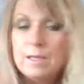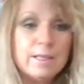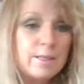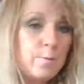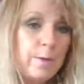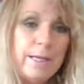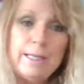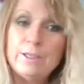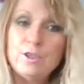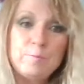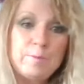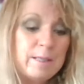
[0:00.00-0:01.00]
this week,
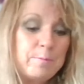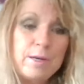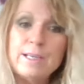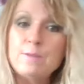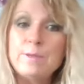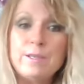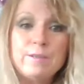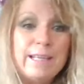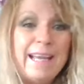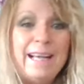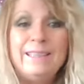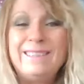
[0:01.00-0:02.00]
and you'll be surprised what you're
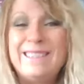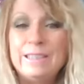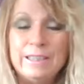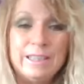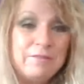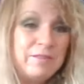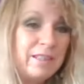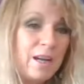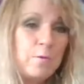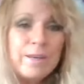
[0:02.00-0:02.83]
talented and gifted at.